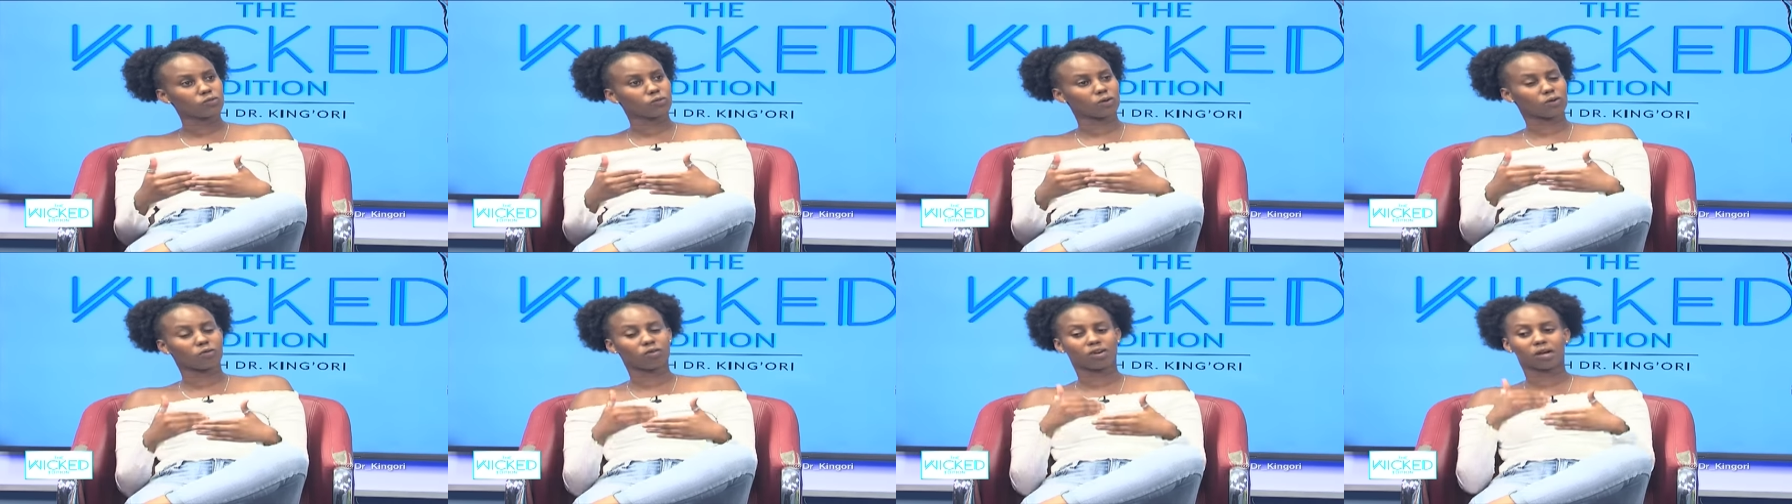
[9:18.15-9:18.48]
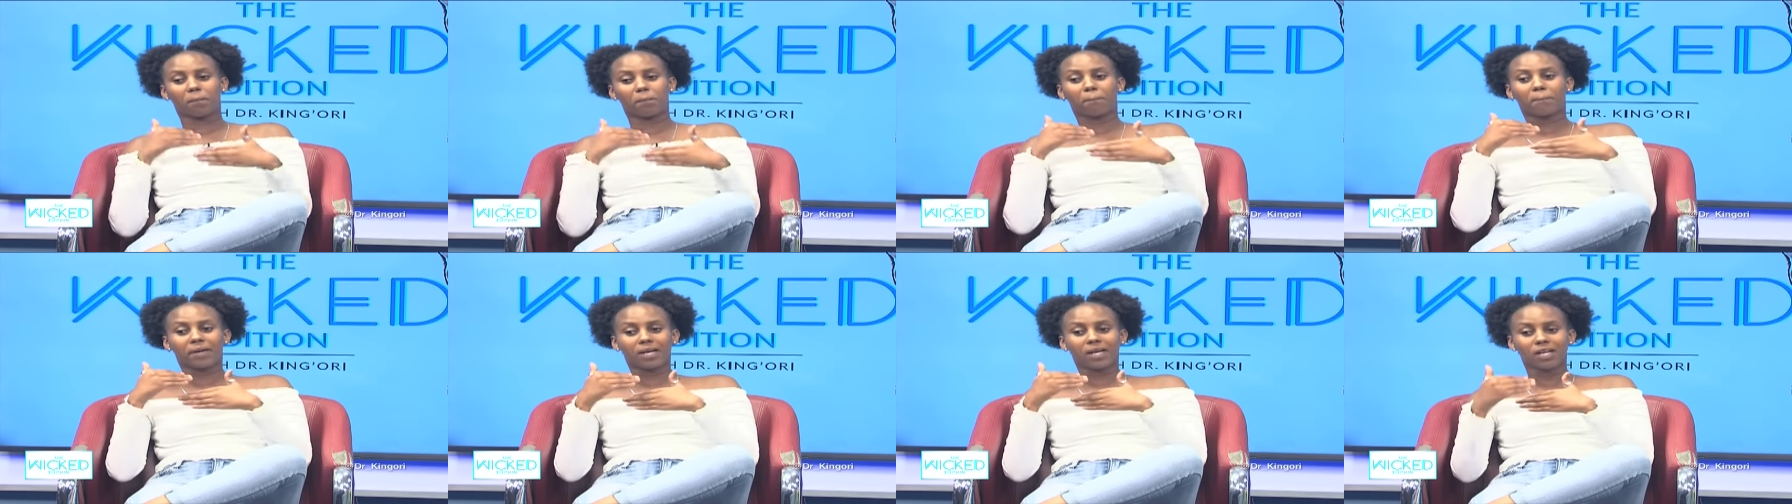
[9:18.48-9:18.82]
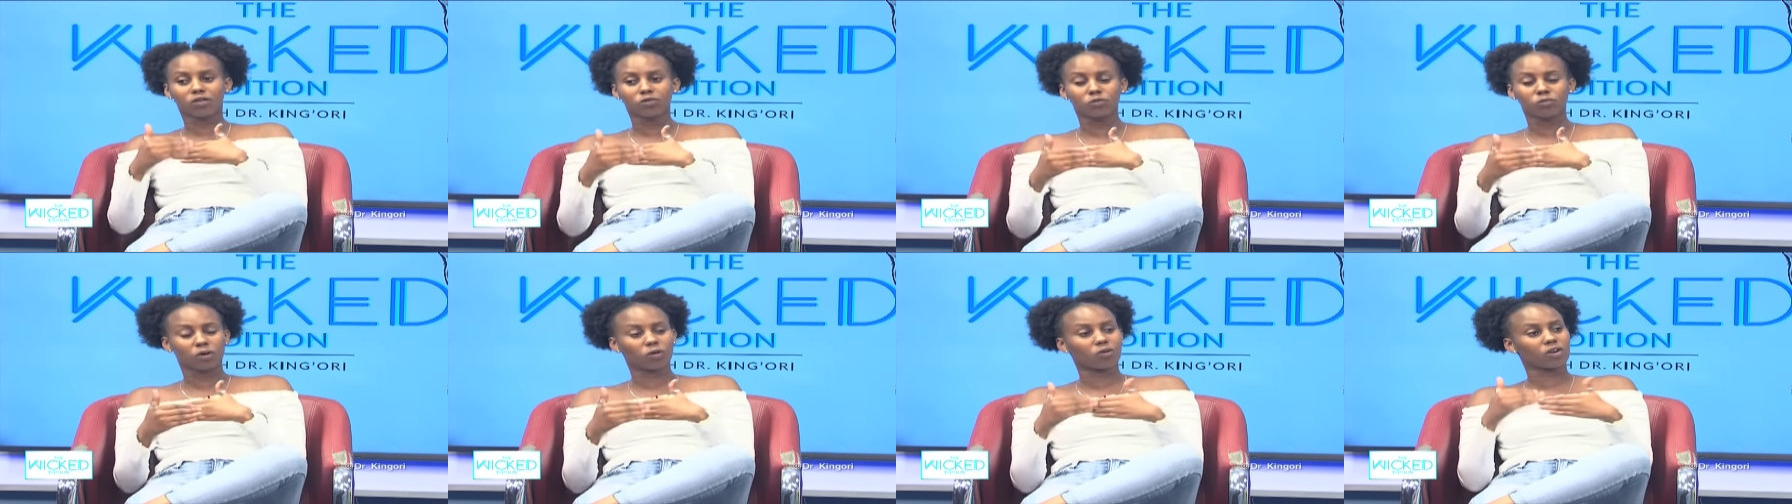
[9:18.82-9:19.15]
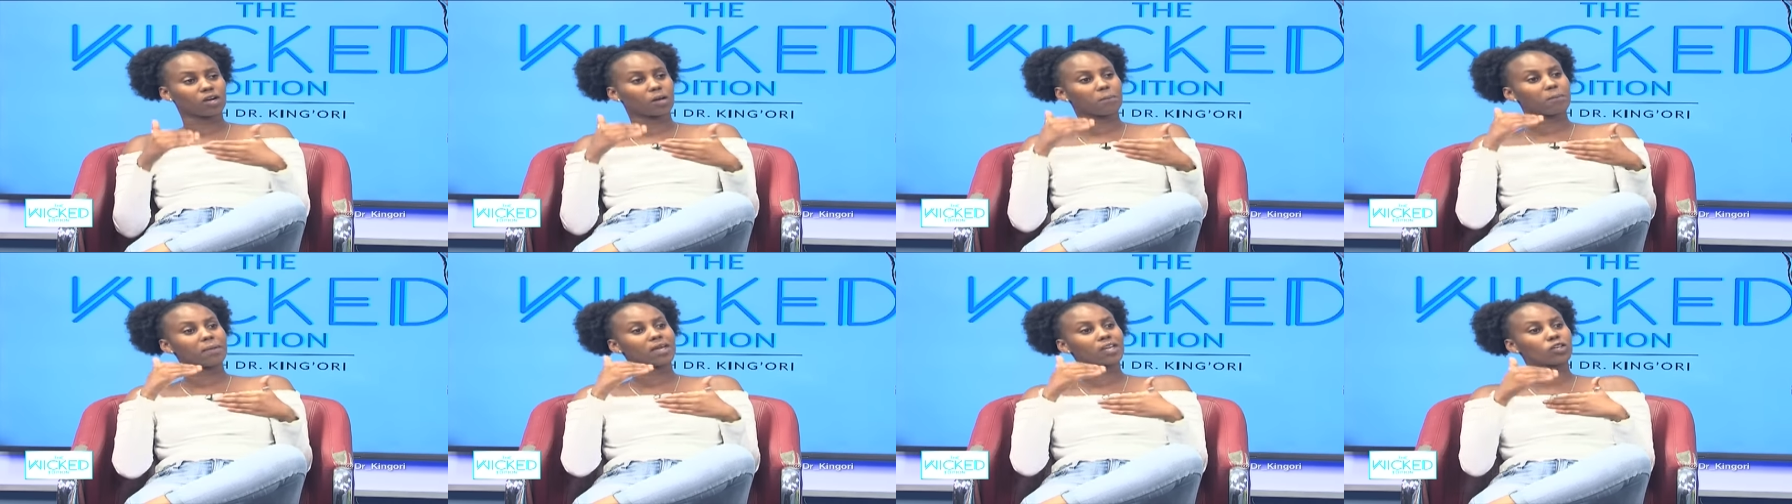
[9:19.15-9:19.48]
we're gonna build you, we're
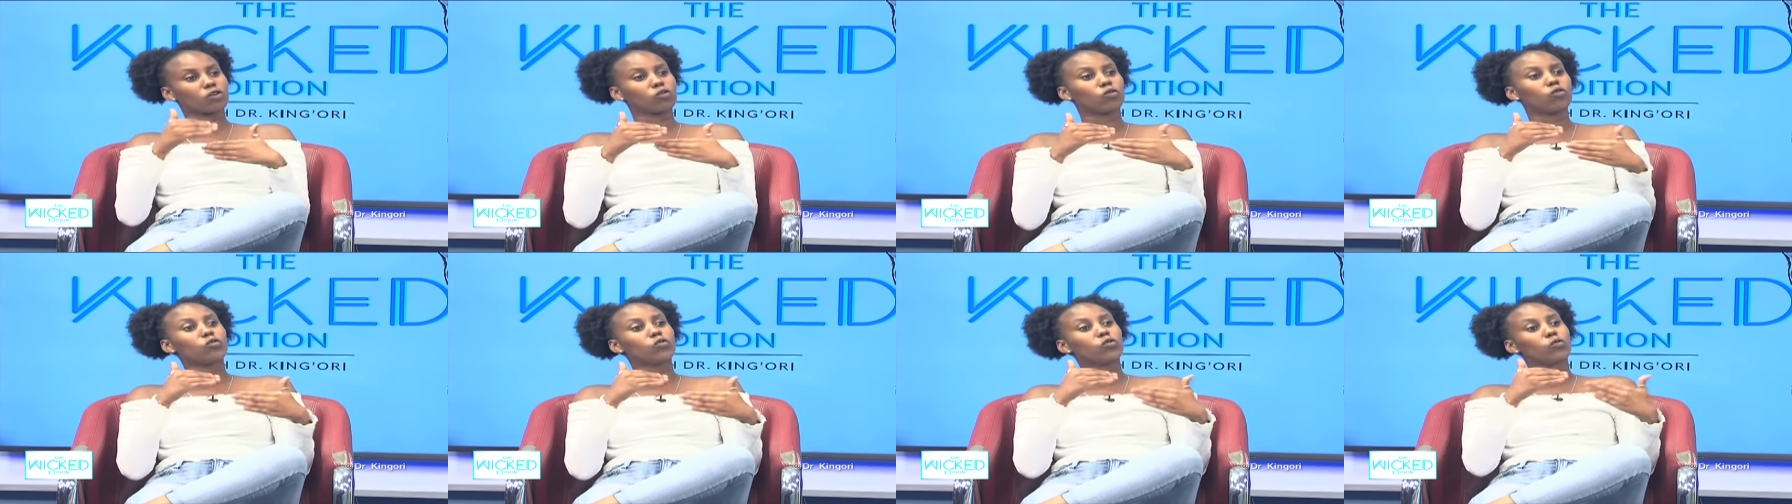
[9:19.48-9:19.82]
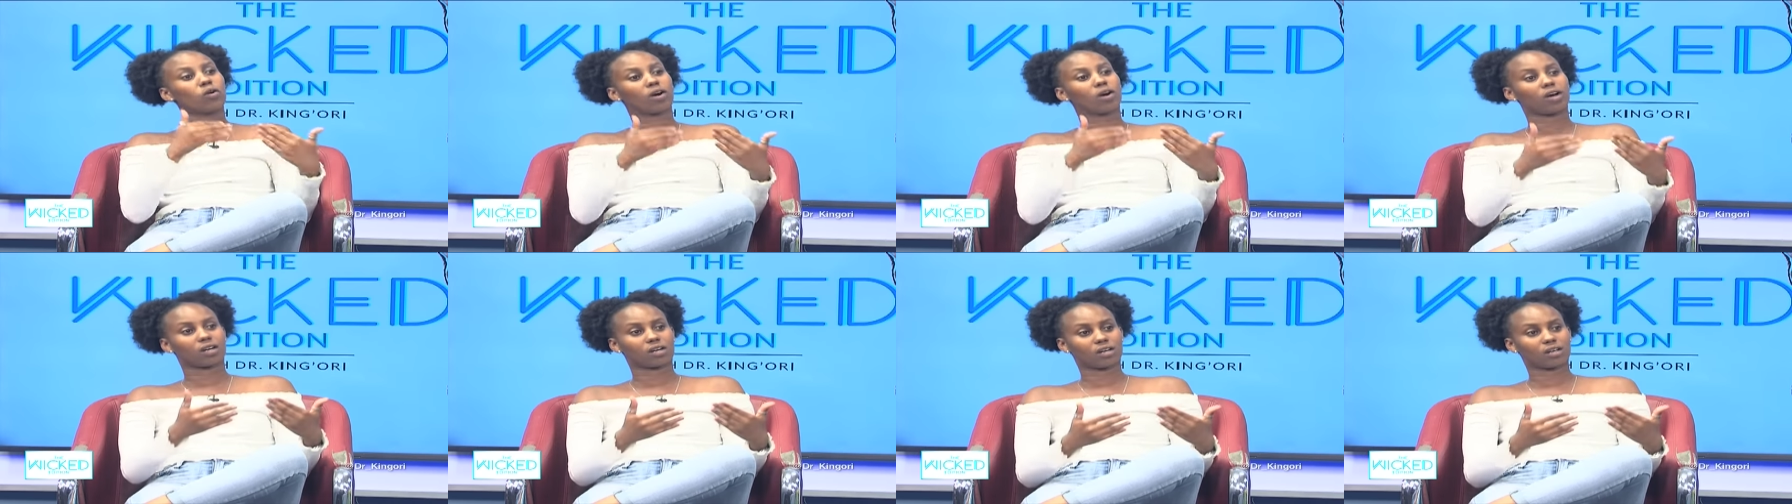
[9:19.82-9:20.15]
gonna make you who you are.